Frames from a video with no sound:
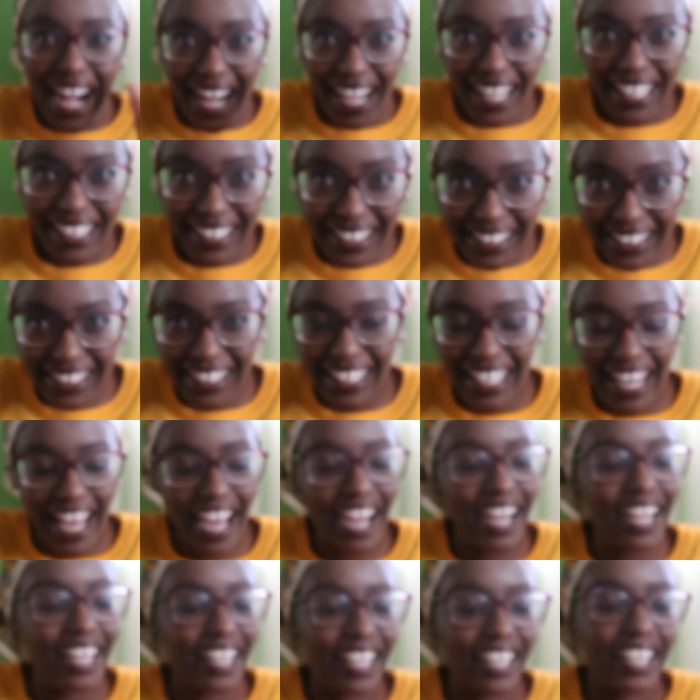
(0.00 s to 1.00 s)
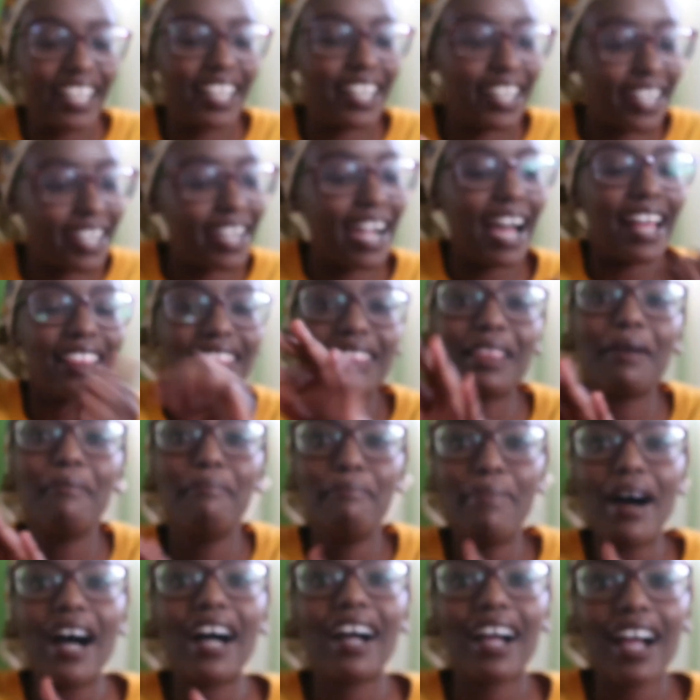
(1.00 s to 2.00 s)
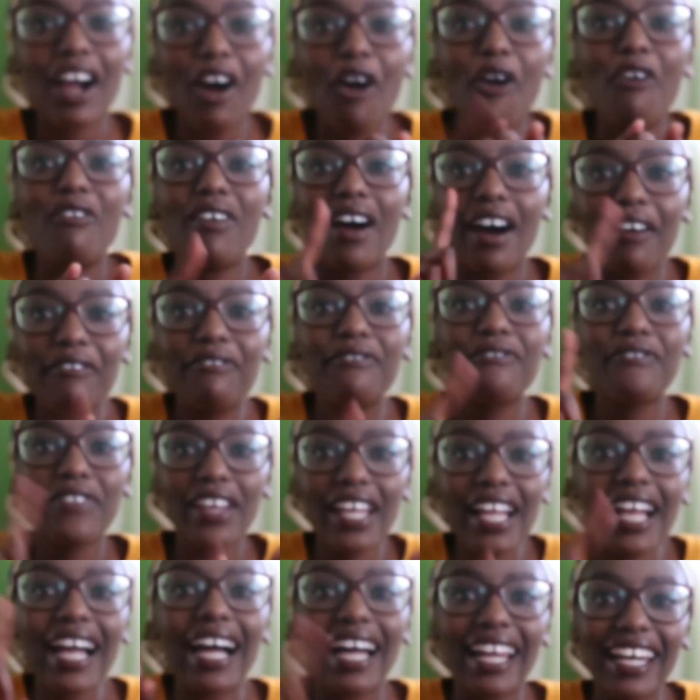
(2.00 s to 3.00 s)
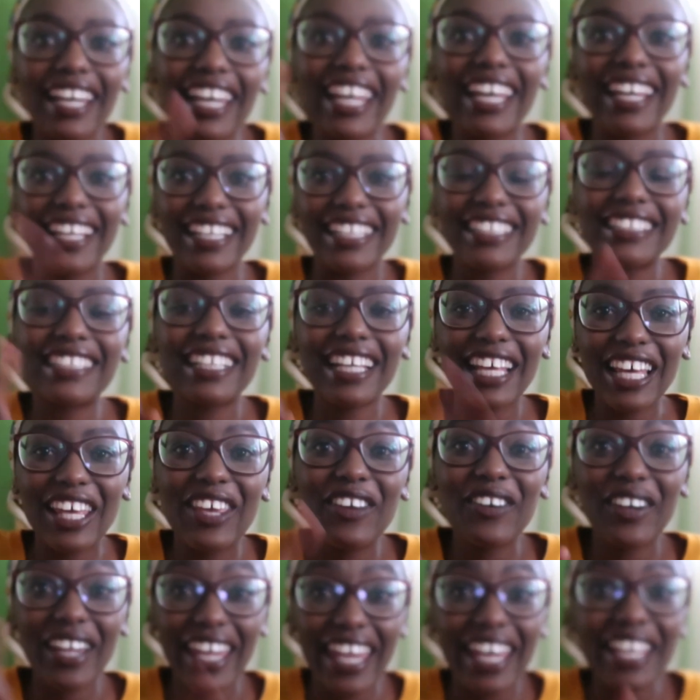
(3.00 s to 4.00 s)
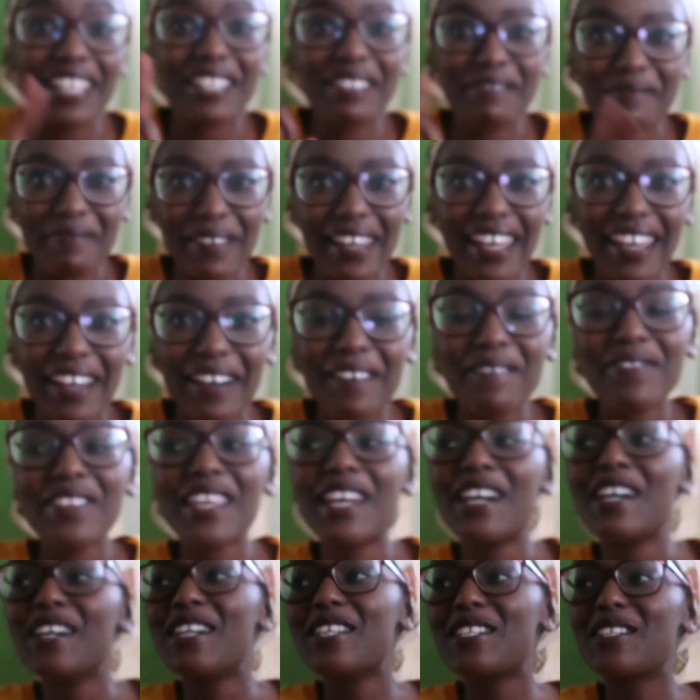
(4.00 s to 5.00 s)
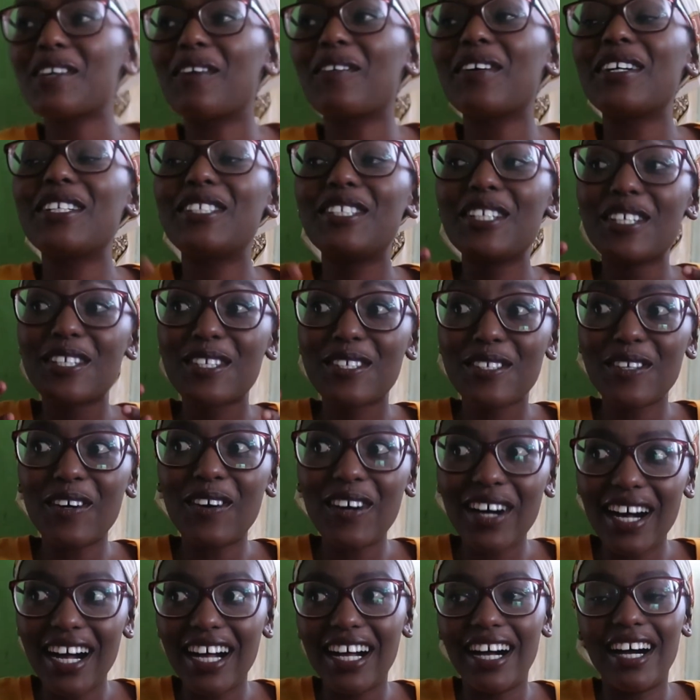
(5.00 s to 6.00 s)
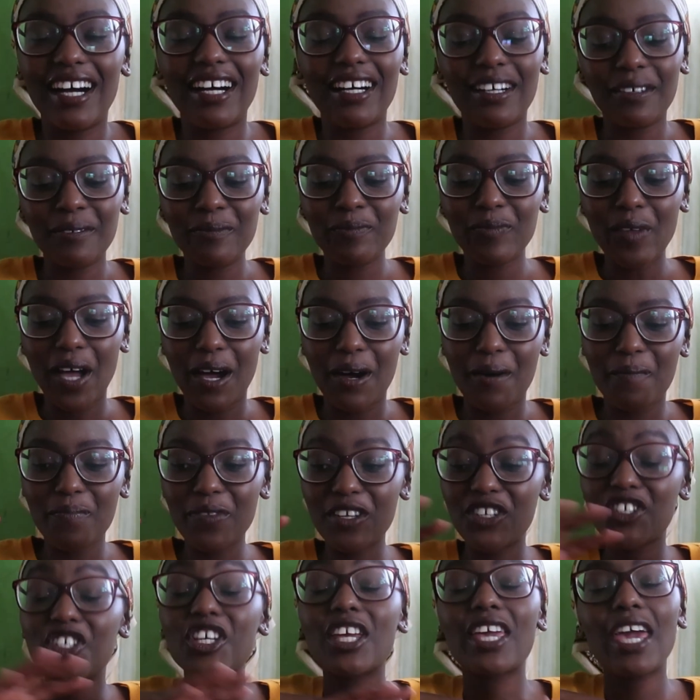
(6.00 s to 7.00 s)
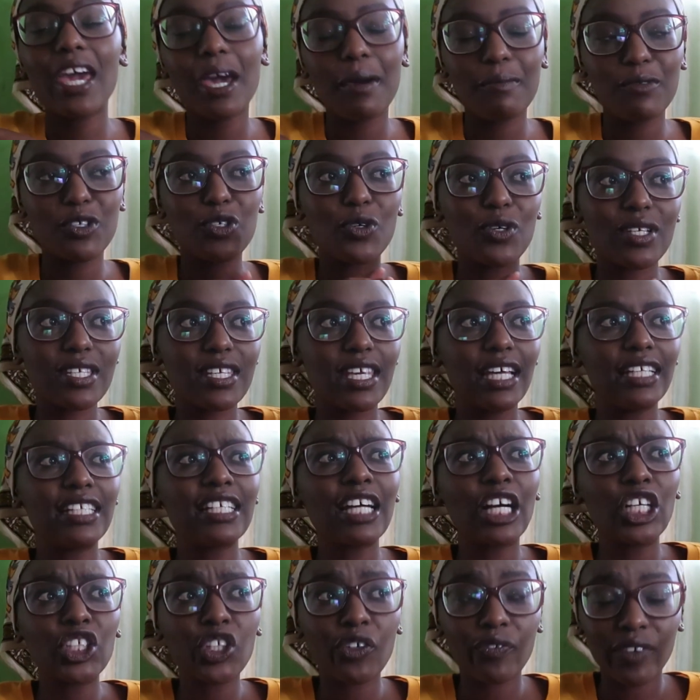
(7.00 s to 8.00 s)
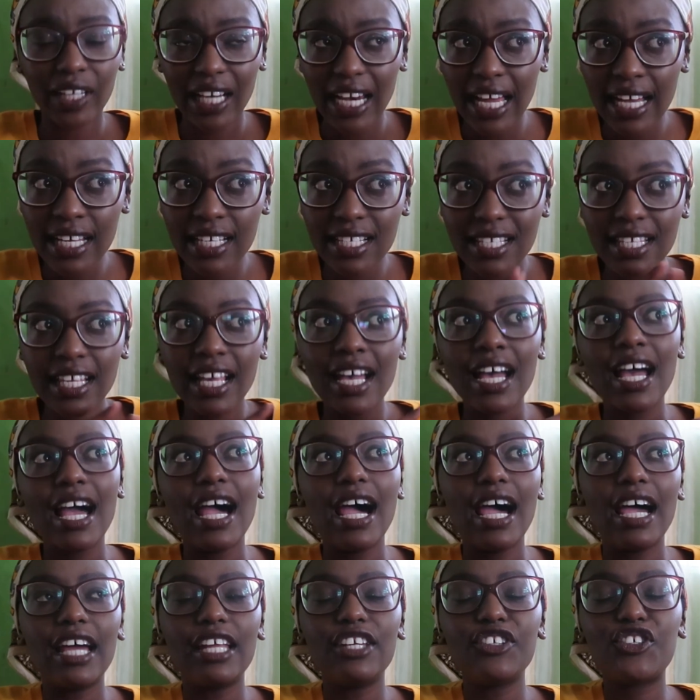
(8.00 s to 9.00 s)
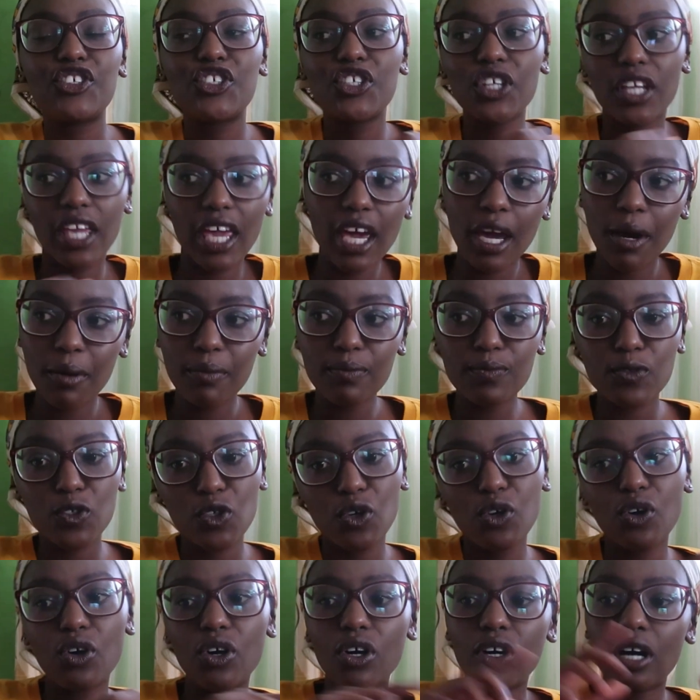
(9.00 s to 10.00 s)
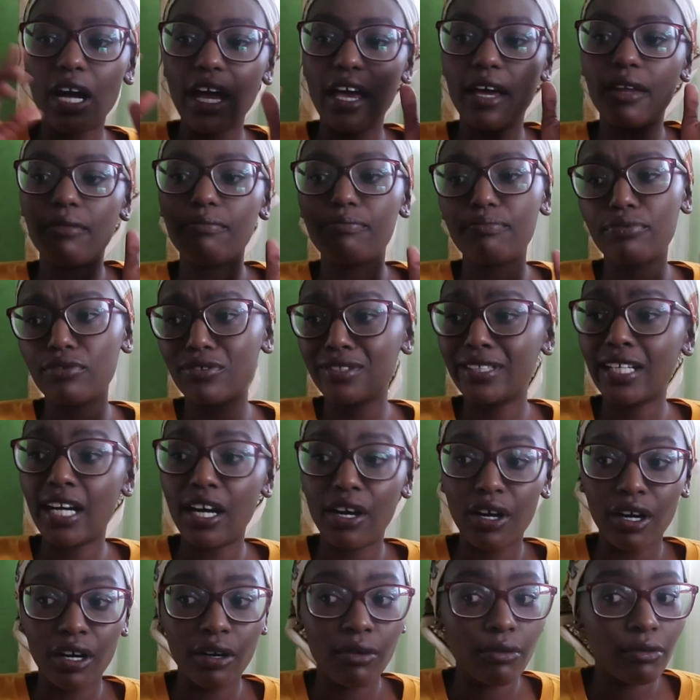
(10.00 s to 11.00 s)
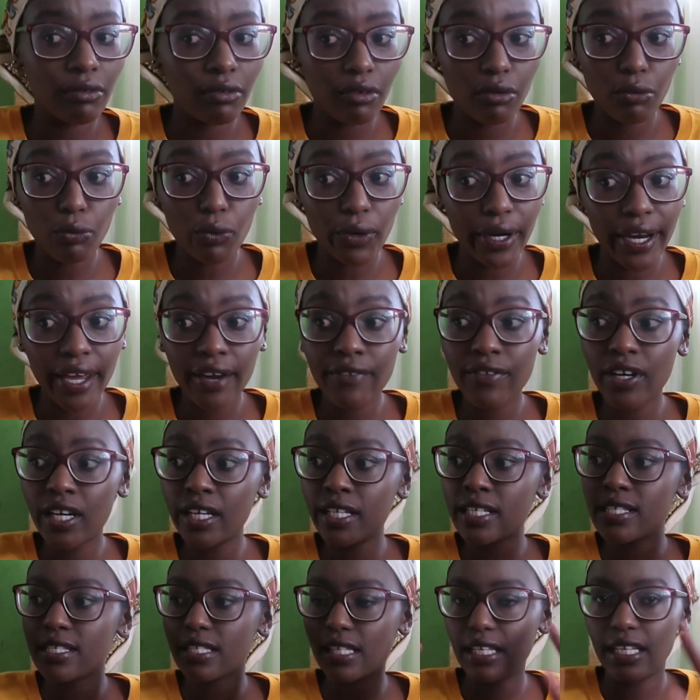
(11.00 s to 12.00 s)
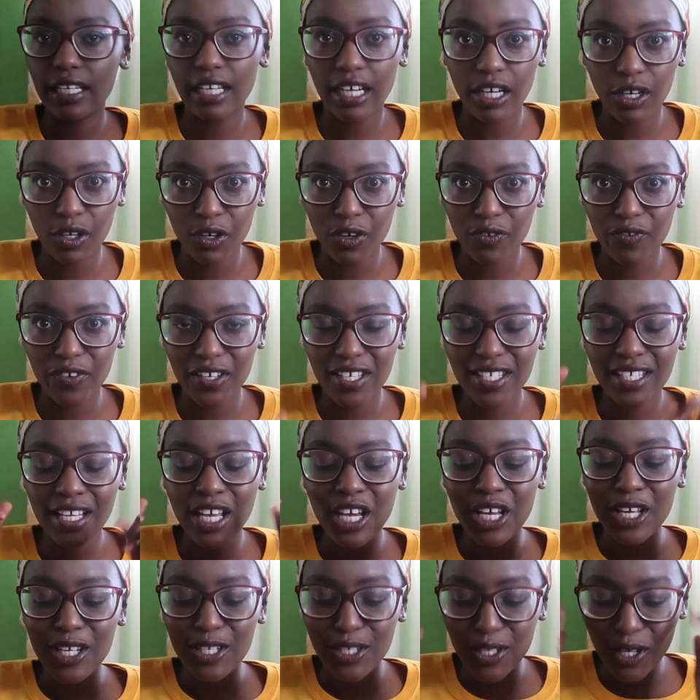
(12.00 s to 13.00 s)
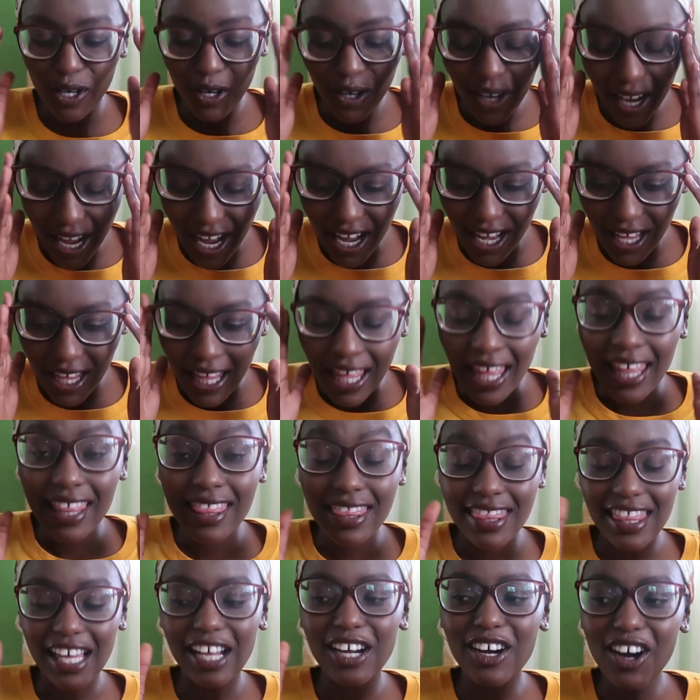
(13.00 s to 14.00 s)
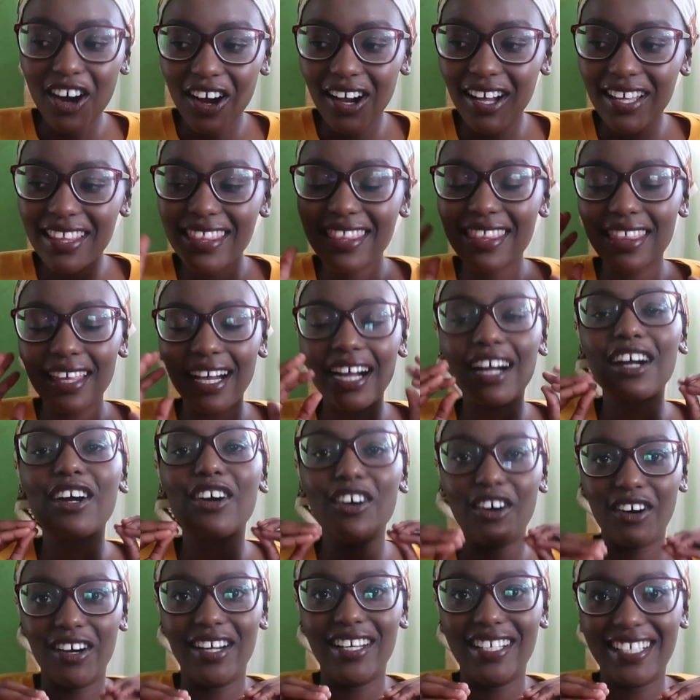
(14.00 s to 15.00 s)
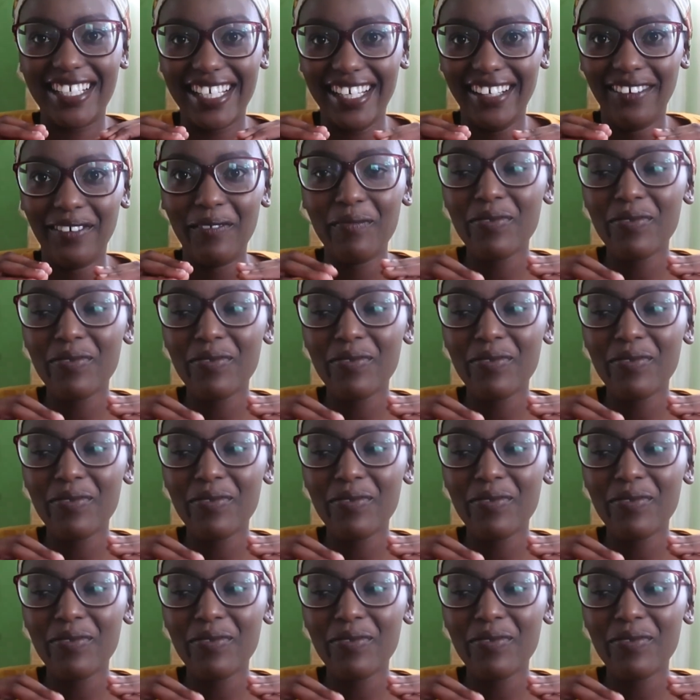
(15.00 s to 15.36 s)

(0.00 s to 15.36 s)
us, like, at the back of her fingernails, like, you get me. So when she saw, she came, she was getting out of a class, and she came to go and put her whatever's in her office. So, thank God,